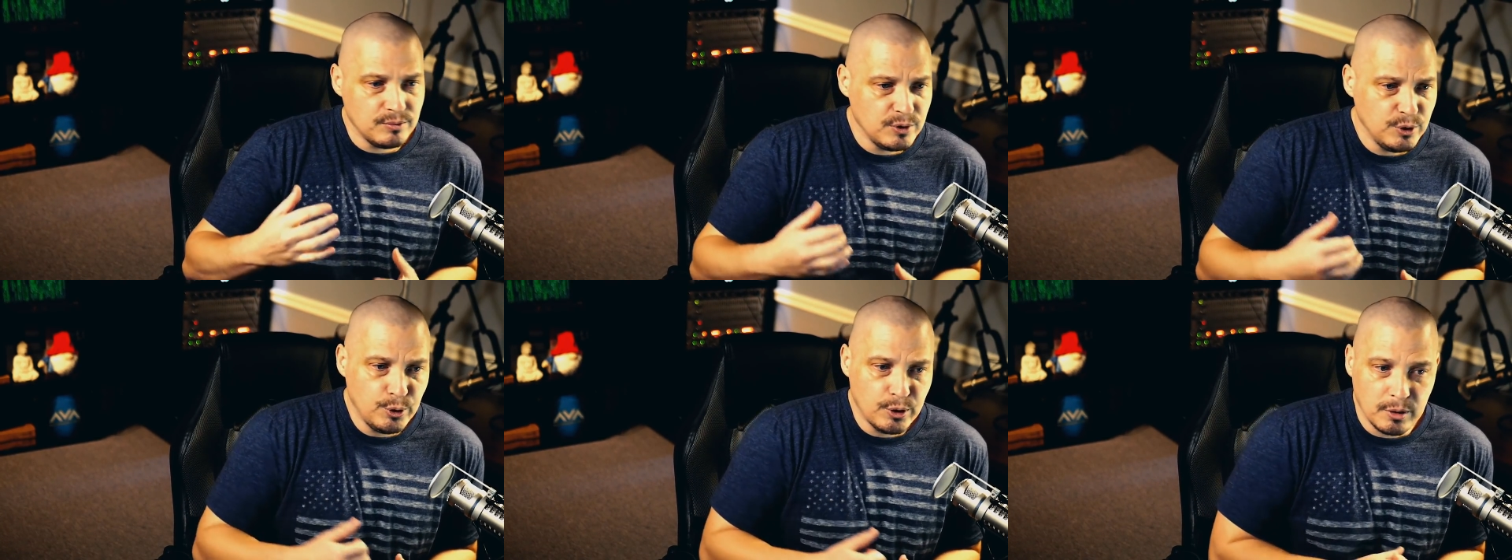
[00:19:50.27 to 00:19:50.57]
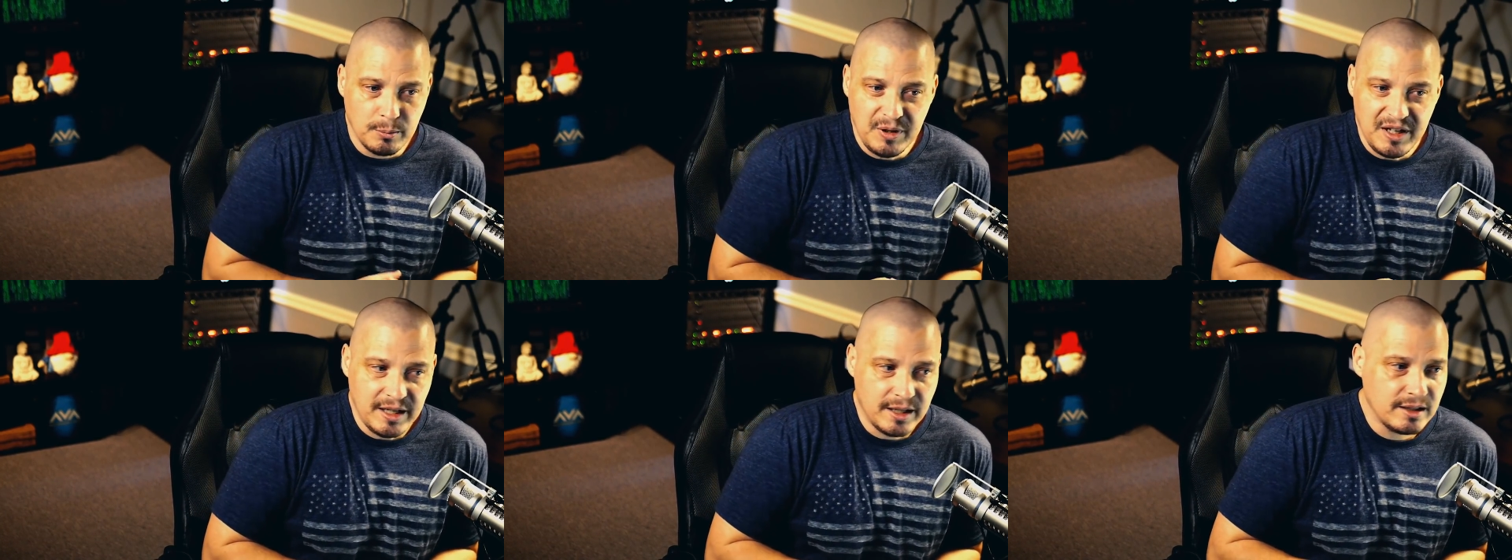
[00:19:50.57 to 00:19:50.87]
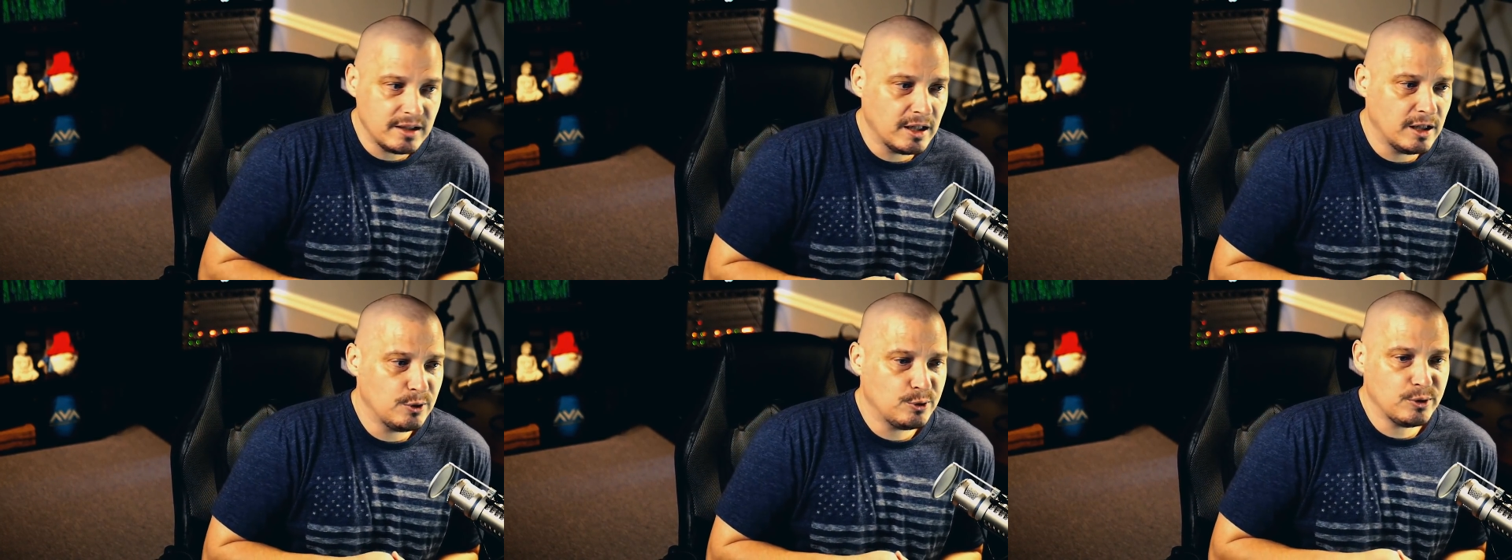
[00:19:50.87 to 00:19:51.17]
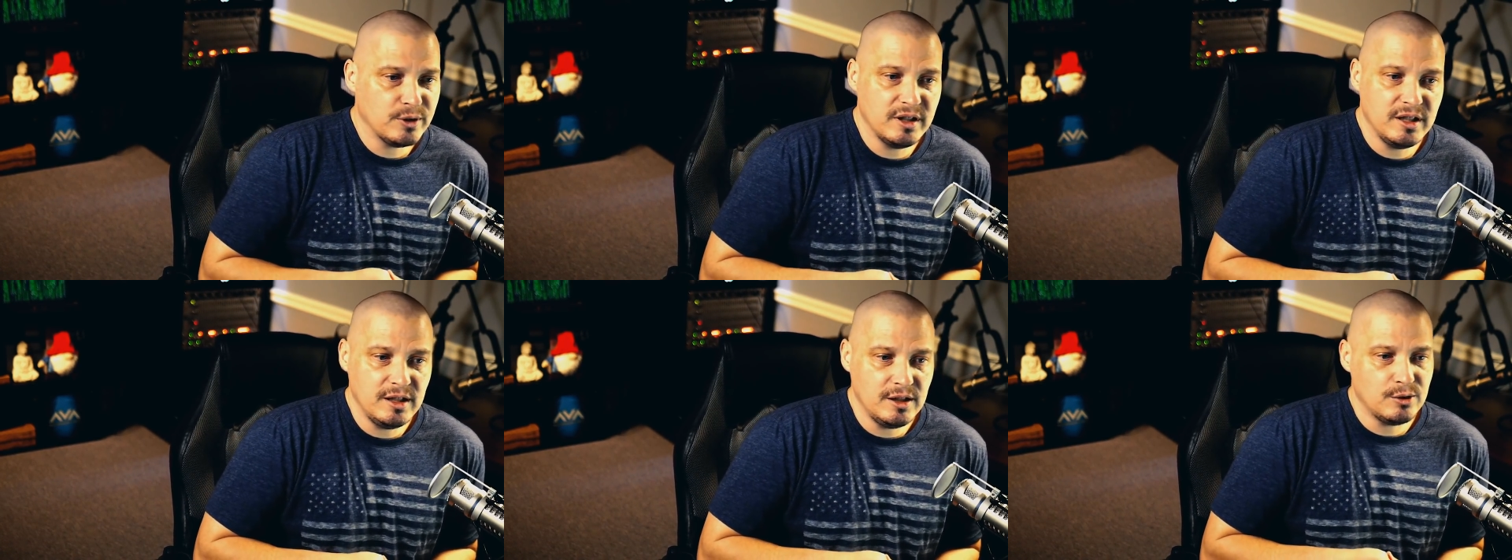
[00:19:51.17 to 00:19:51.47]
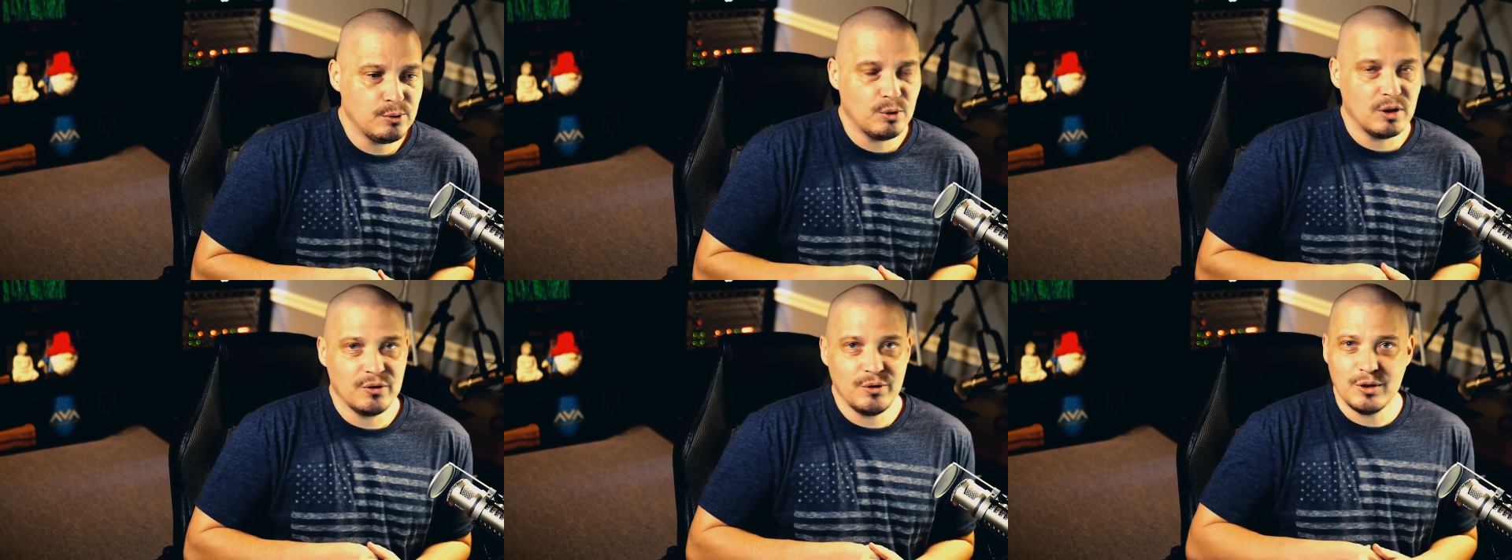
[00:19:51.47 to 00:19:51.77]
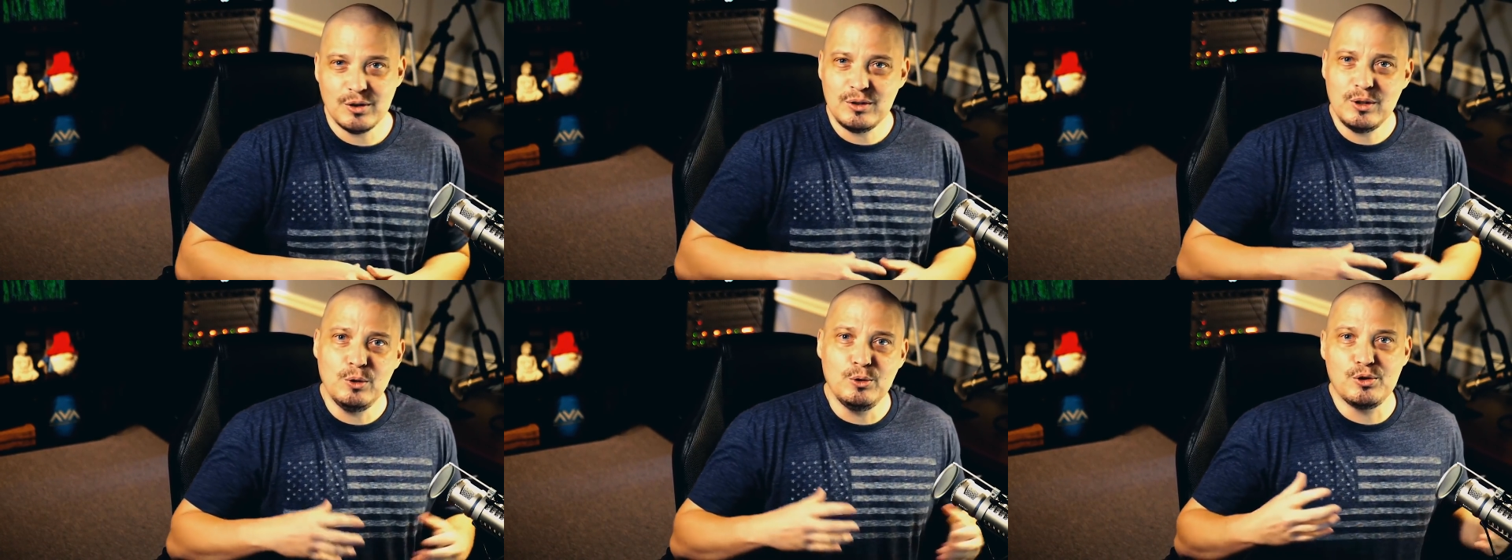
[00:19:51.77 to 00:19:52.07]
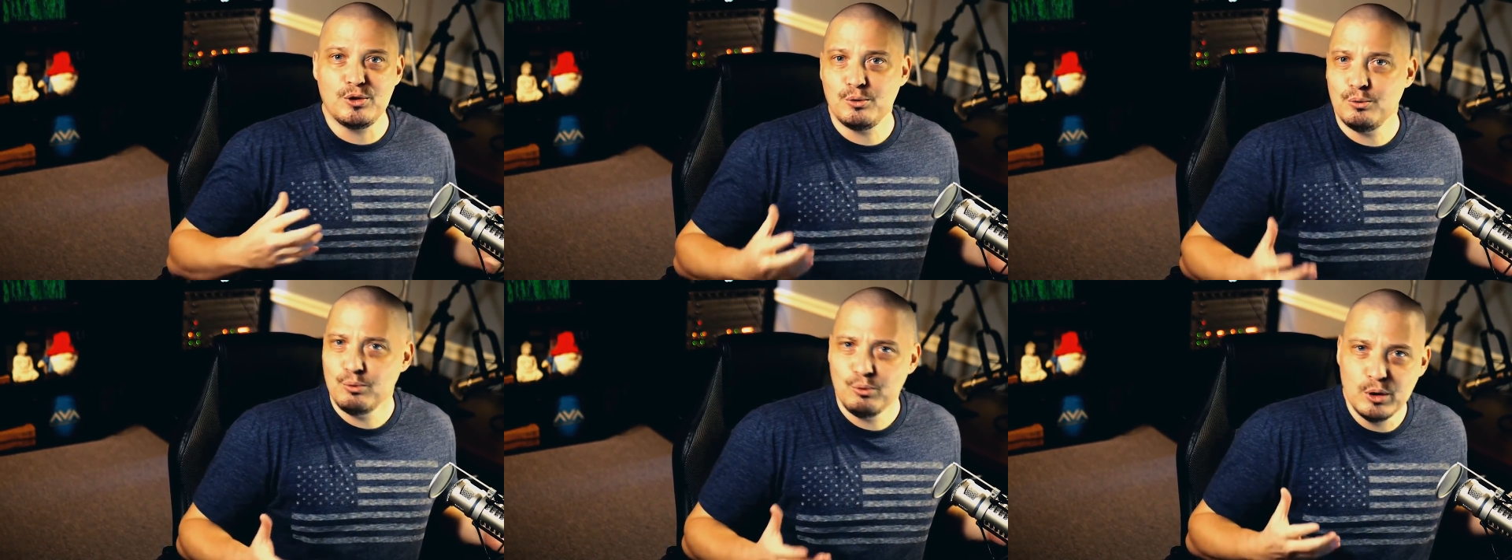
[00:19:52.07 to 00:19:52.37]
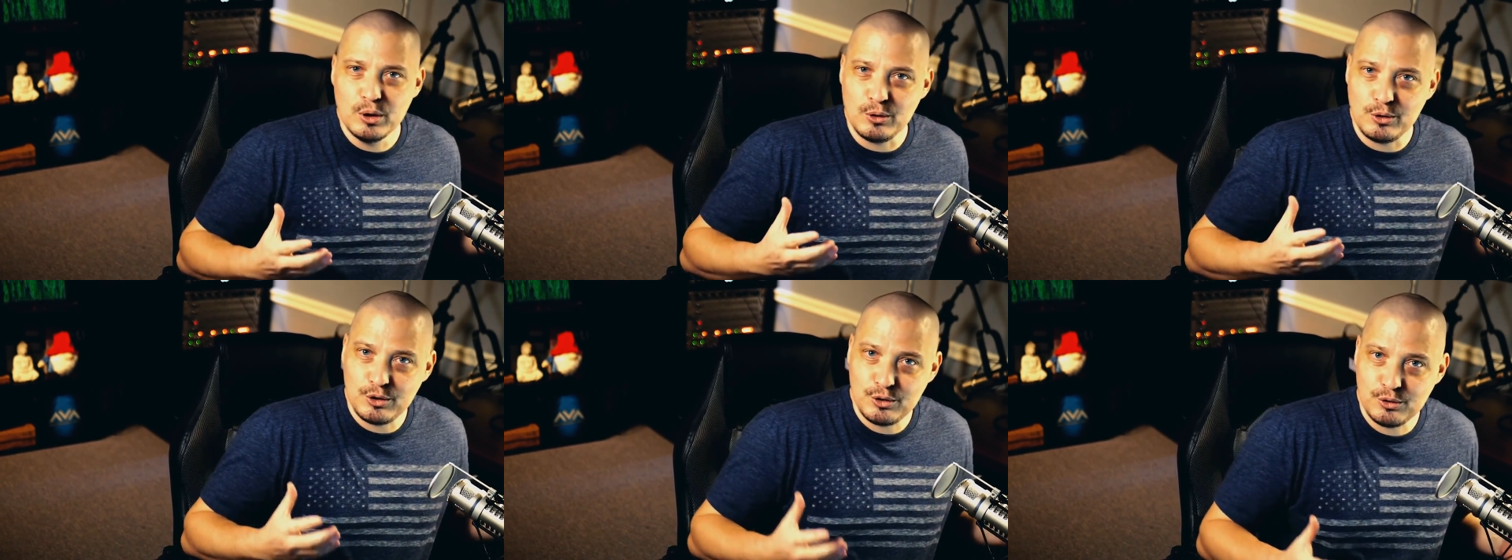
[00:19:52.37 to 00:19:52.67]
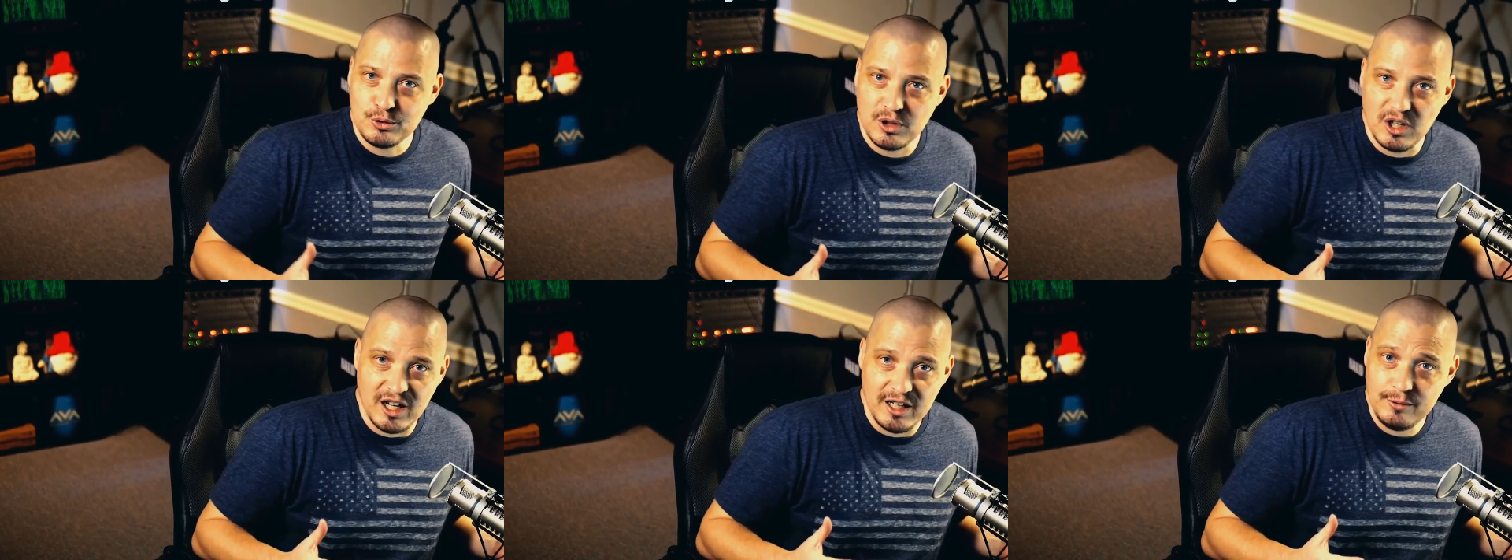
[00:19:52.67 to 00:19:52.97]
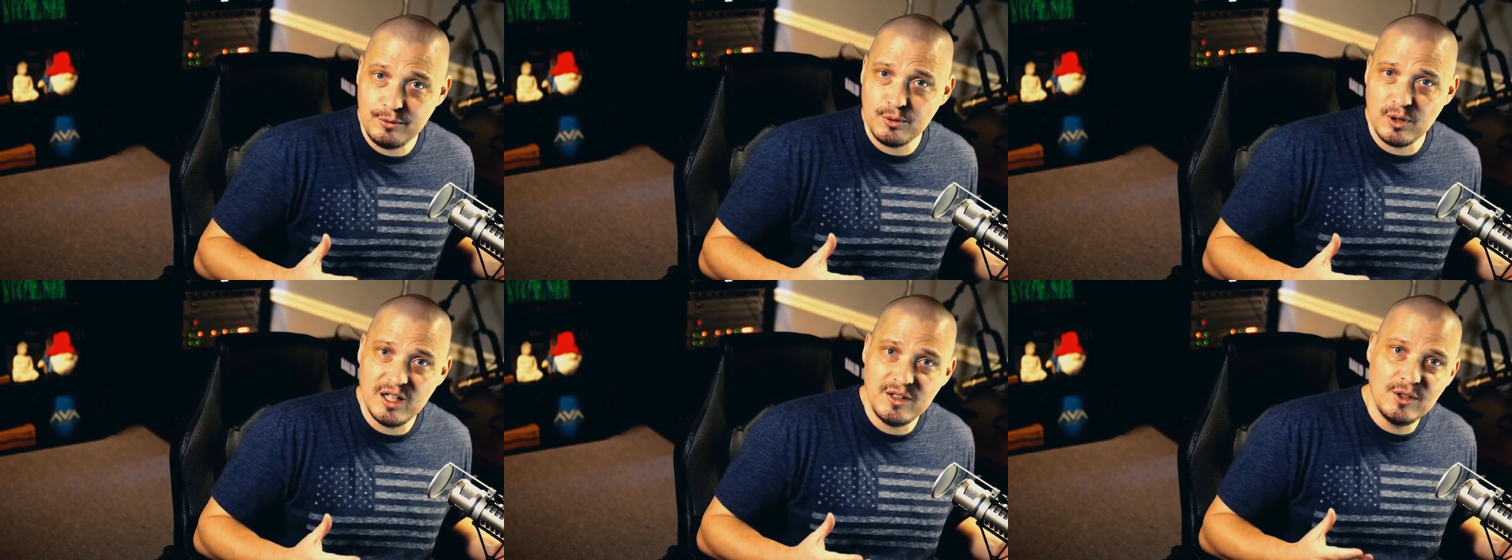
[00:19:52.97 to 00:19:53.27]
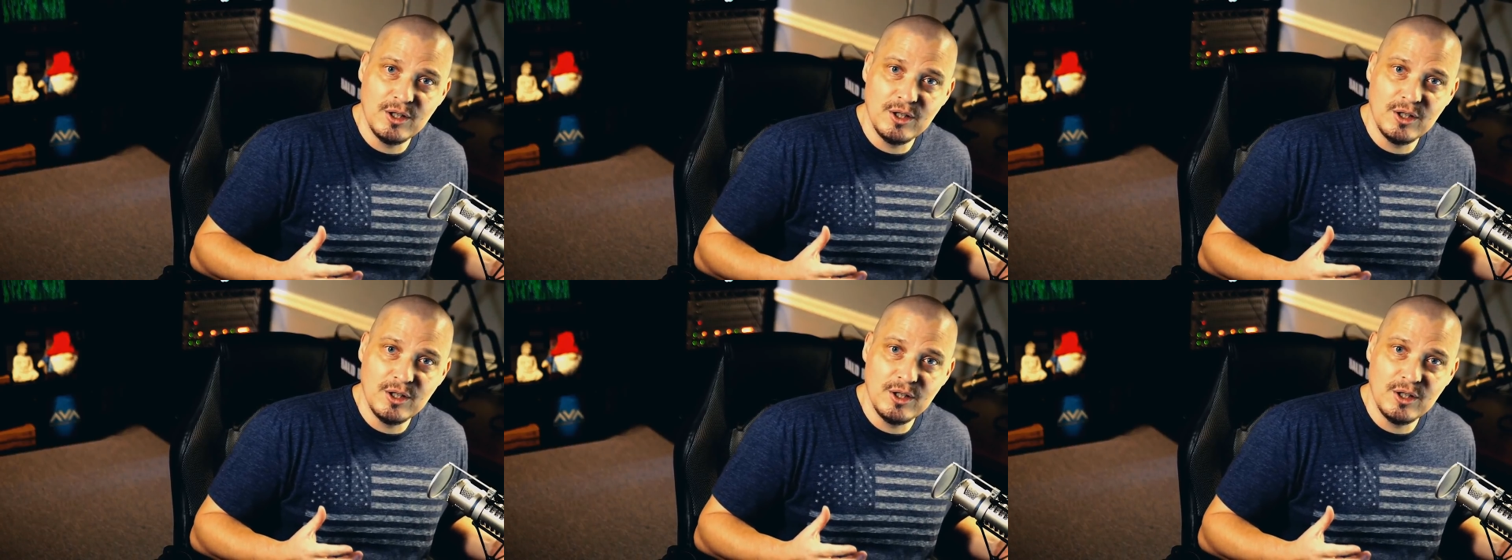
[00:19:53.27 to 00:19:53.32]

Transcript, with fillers: European countries where there's no real strife, right?